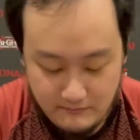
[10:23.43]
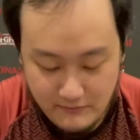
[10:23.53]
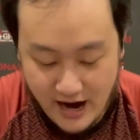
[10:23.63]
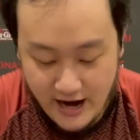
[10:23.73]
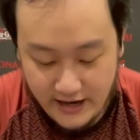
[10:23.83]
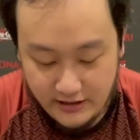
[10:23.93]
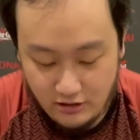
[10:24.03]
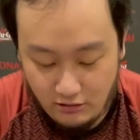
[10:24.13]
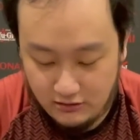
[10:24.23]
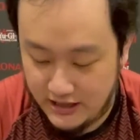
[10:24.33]
my
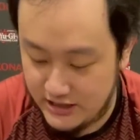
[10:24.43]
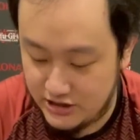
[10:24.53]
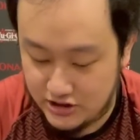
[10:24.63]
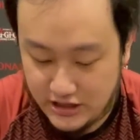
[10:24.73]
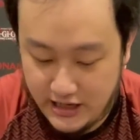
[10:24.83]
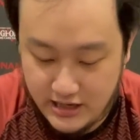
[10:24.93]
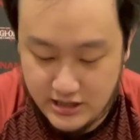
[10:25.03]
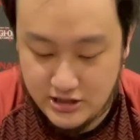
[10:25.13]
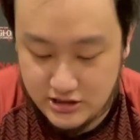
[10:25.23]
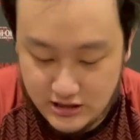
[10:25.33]
whole list
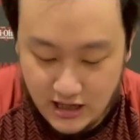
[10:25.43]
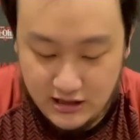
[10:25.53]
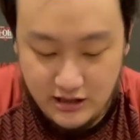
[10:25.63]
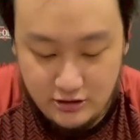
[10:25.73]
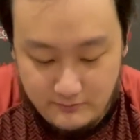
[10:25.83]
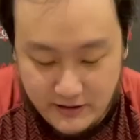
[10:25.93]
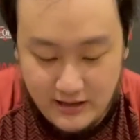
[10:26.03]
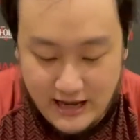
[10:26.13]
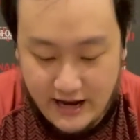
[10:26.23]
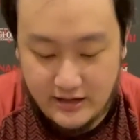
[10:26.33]
is a little bit
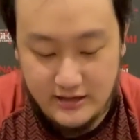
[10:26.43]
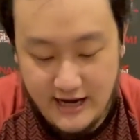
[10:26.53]
like